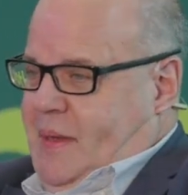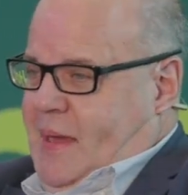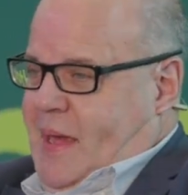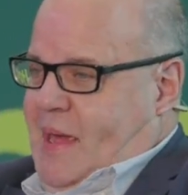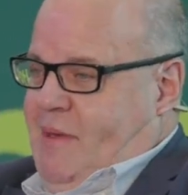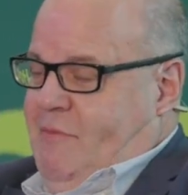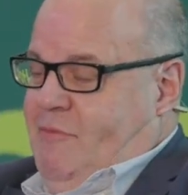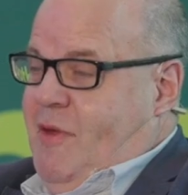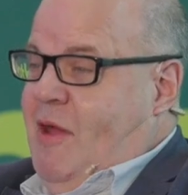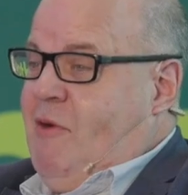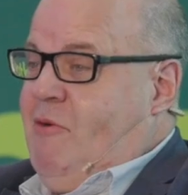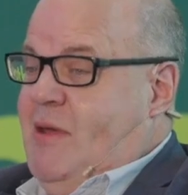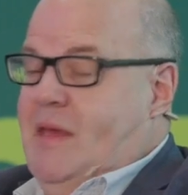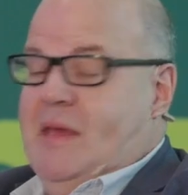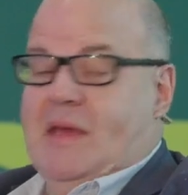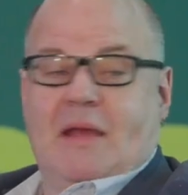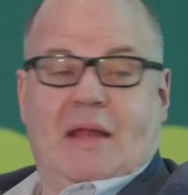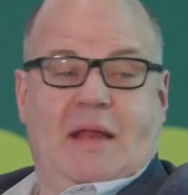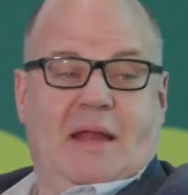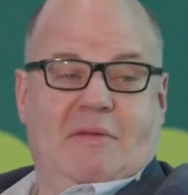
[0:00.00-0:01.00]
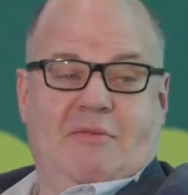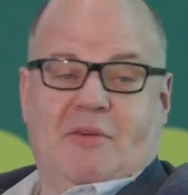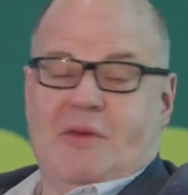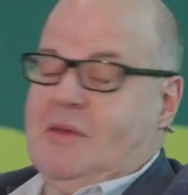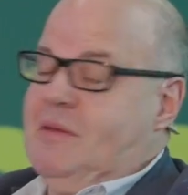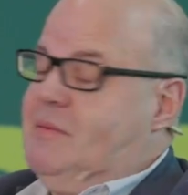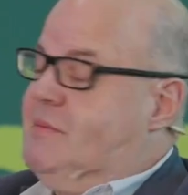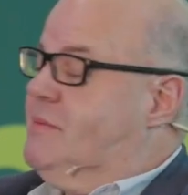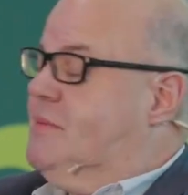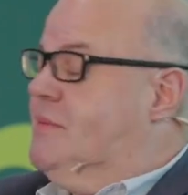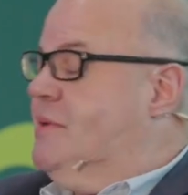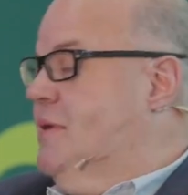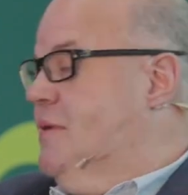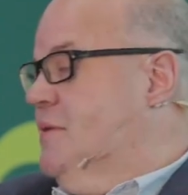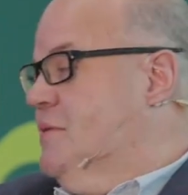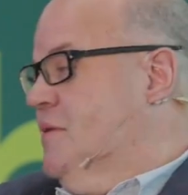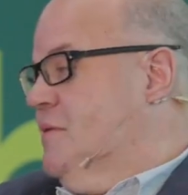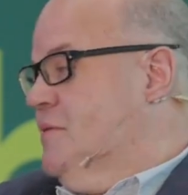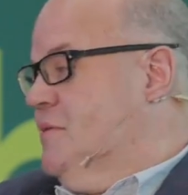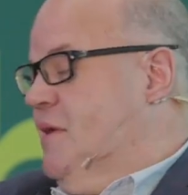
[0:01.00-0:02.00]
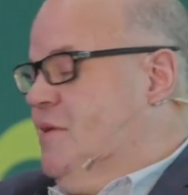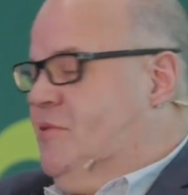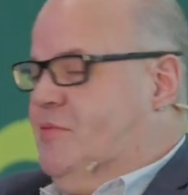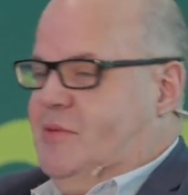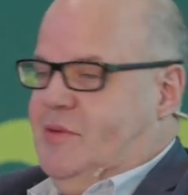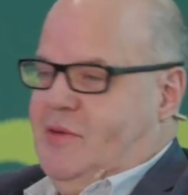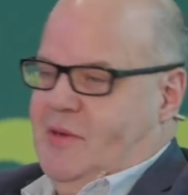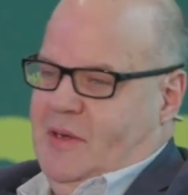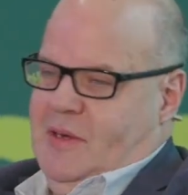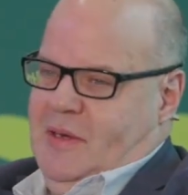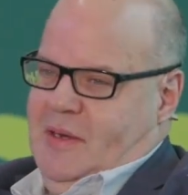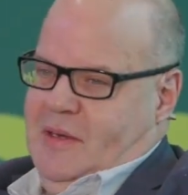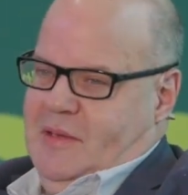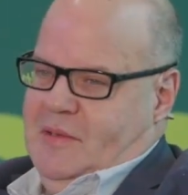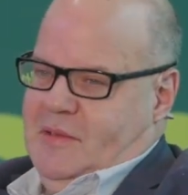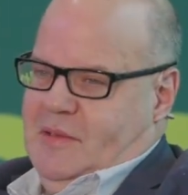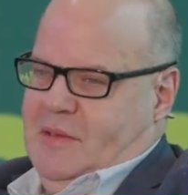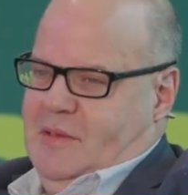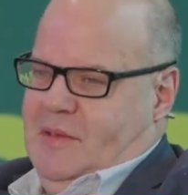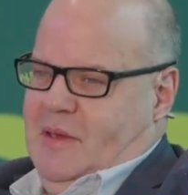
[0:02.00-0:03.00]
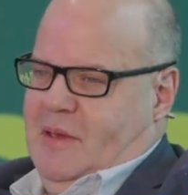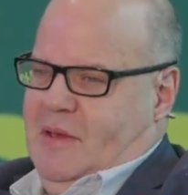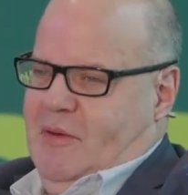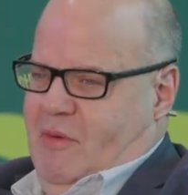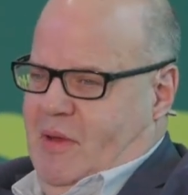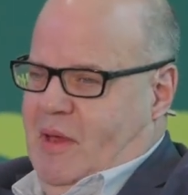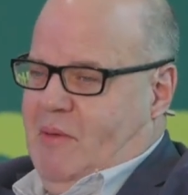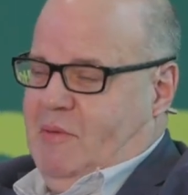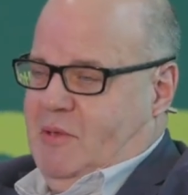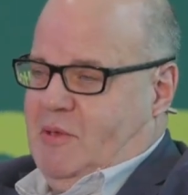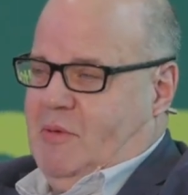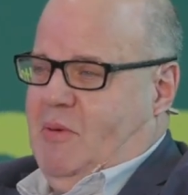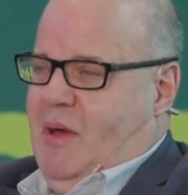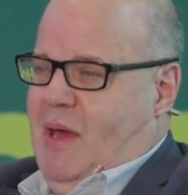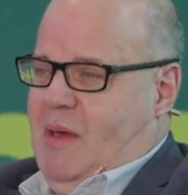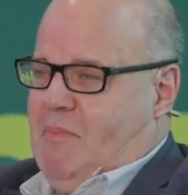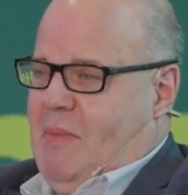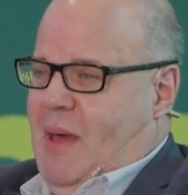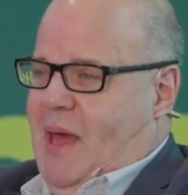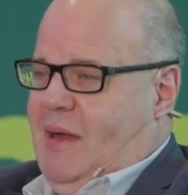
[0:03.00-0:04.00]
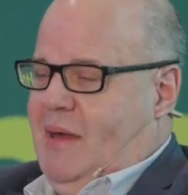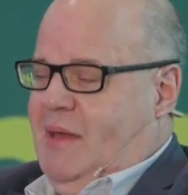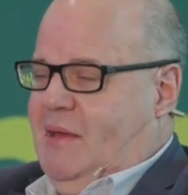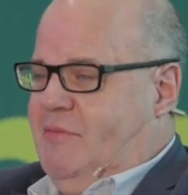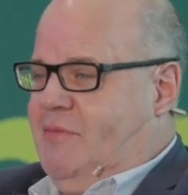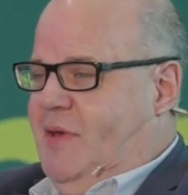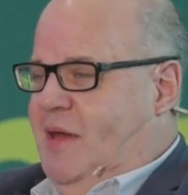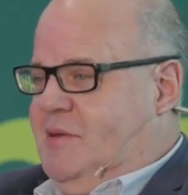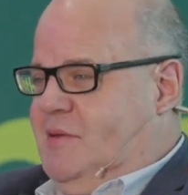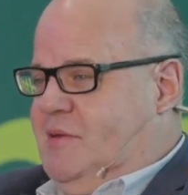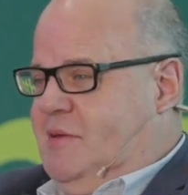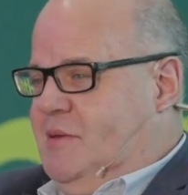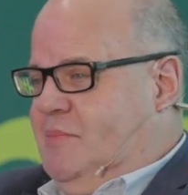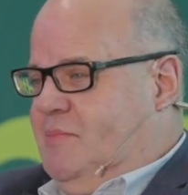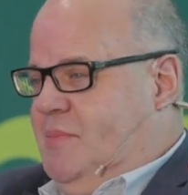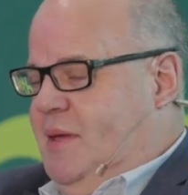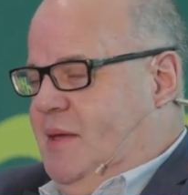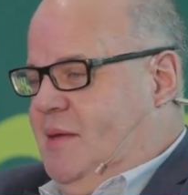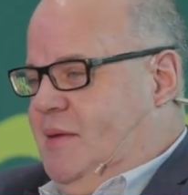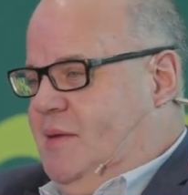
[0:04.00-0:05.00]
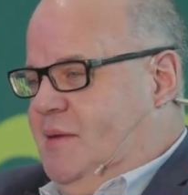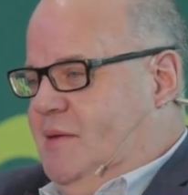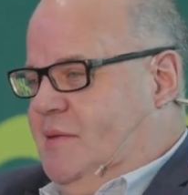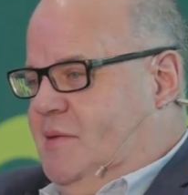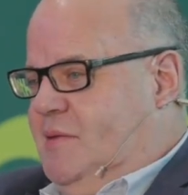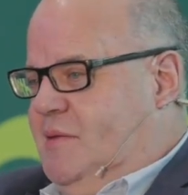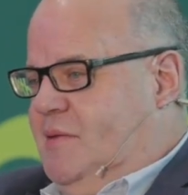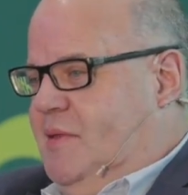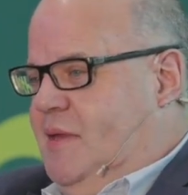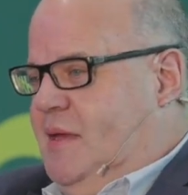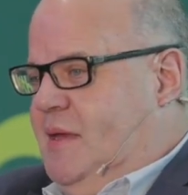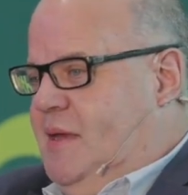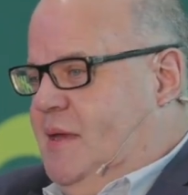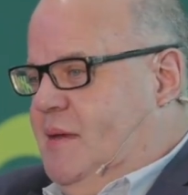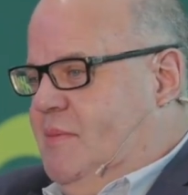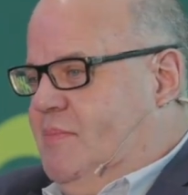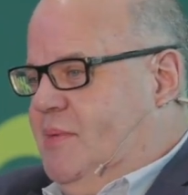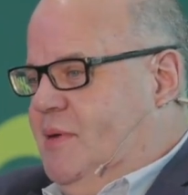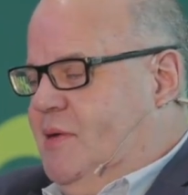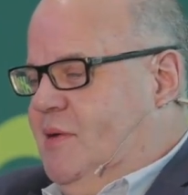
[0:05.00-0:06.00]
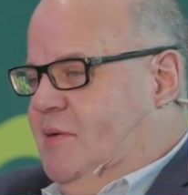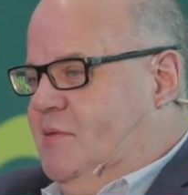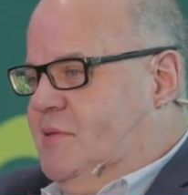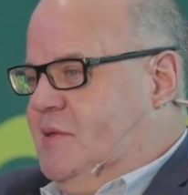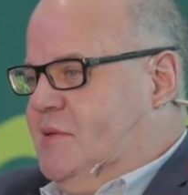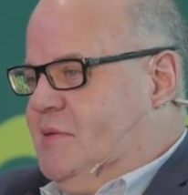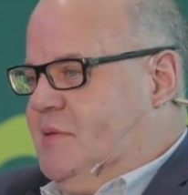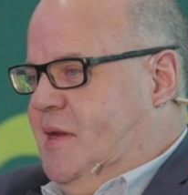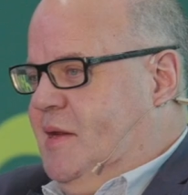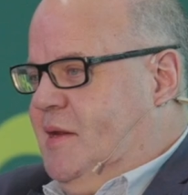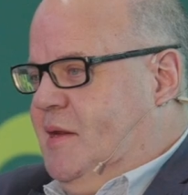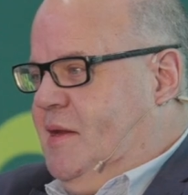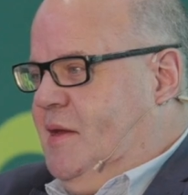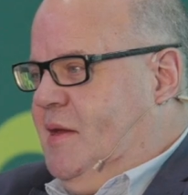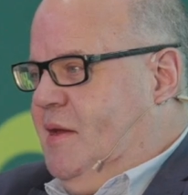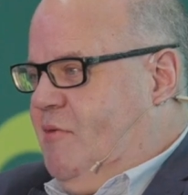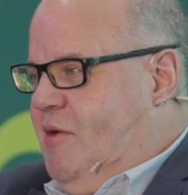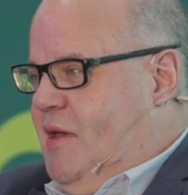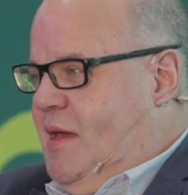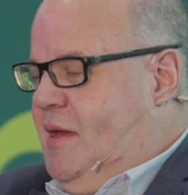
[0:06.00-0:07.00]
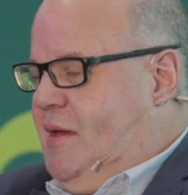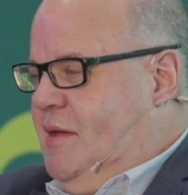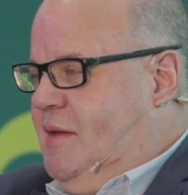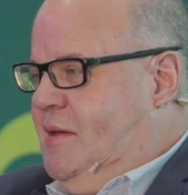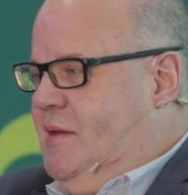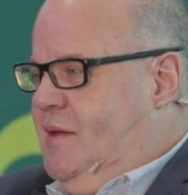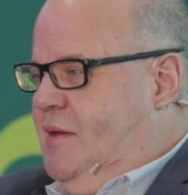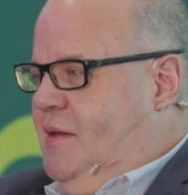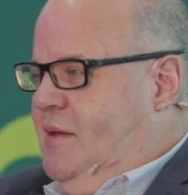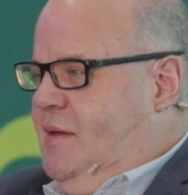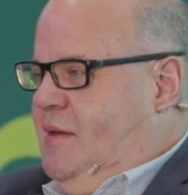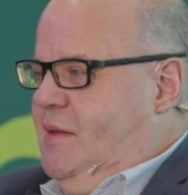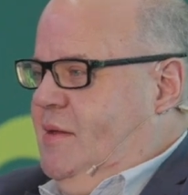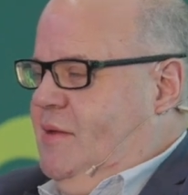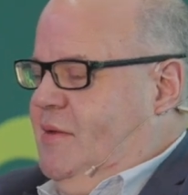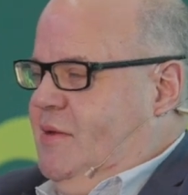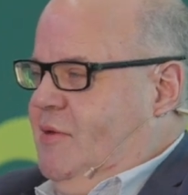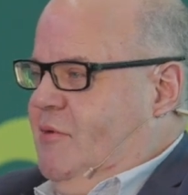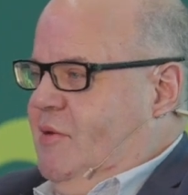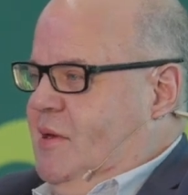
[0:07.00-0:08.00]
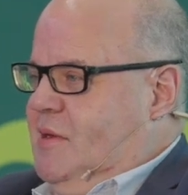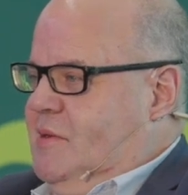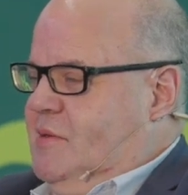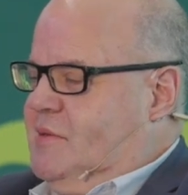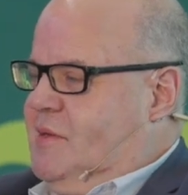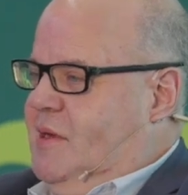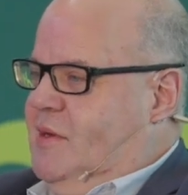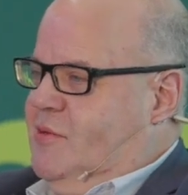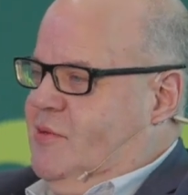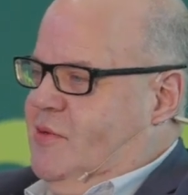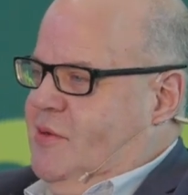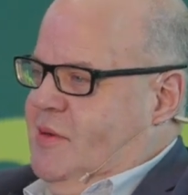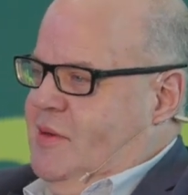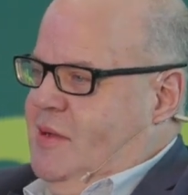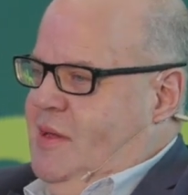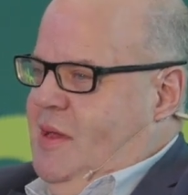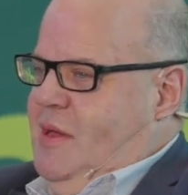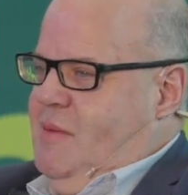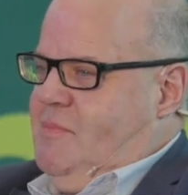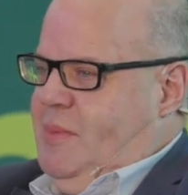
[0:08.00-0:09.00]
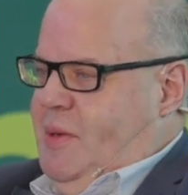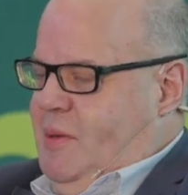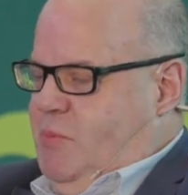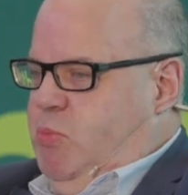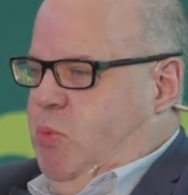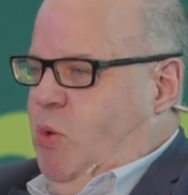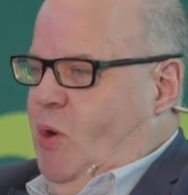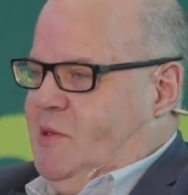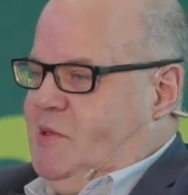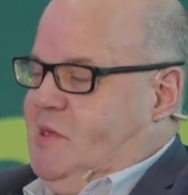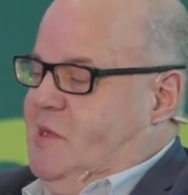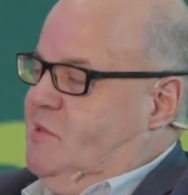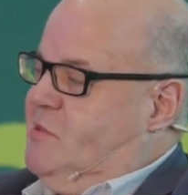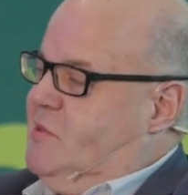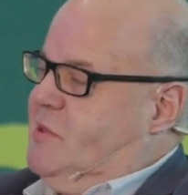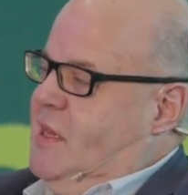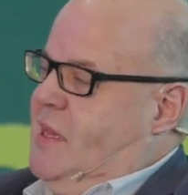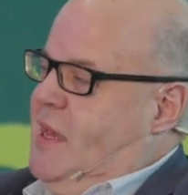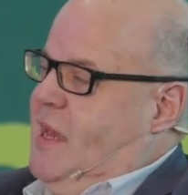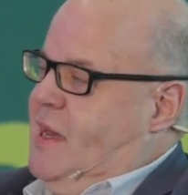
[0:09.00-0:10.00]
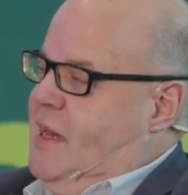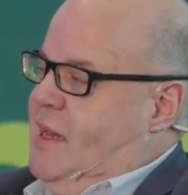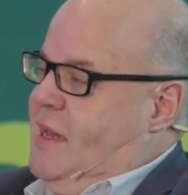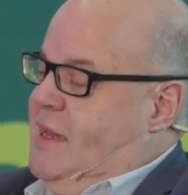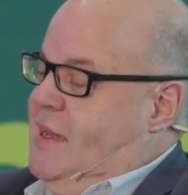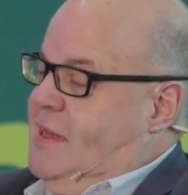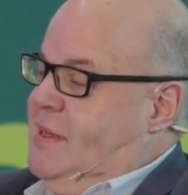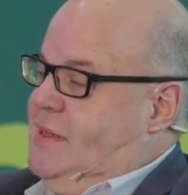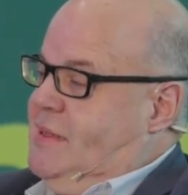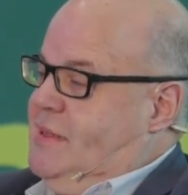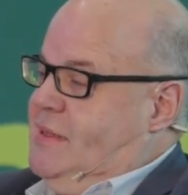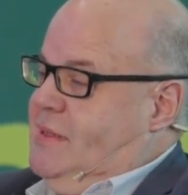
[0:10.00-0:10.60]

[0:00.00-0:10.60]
a very clever and successful journalist, her career was quite badly affected because the producer said in her ear during a discussion, but what is DNA?